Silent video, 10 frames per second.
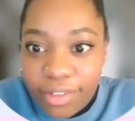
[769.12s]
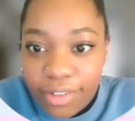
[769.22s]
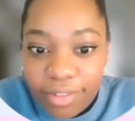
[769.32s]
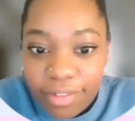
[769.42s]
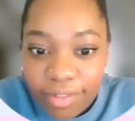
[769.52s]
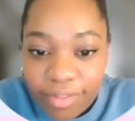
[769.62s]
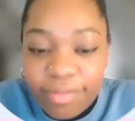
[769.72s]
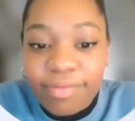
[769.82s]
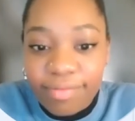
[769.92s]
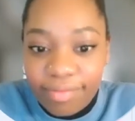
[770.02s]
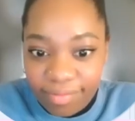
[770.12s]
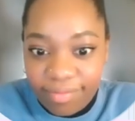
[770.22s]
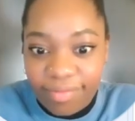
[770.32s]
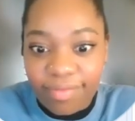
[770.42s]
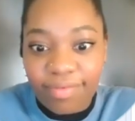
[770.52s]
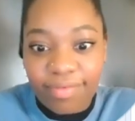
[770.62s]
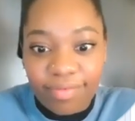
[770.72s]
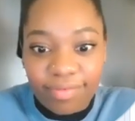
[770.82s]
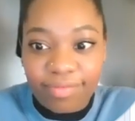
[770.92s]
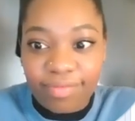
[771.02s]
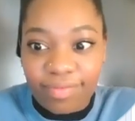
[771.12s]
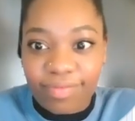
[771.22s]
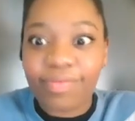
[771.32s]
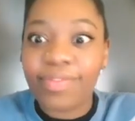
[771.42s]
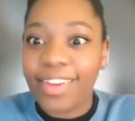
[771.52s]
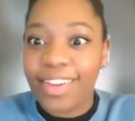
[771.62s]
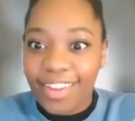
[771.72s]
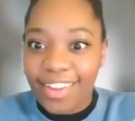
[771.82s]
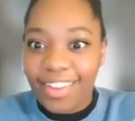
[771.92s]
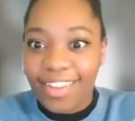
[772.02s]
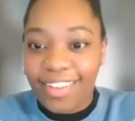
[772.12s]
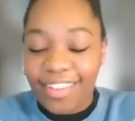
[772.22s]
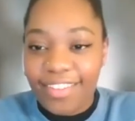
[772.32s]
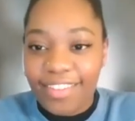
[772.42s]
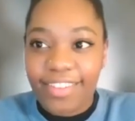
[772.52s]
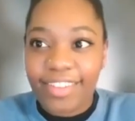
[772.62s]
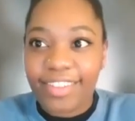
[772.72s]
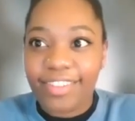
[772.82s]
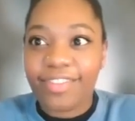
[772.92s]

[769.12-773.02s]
Sorry, that letter is incorrect. You'll get it next time.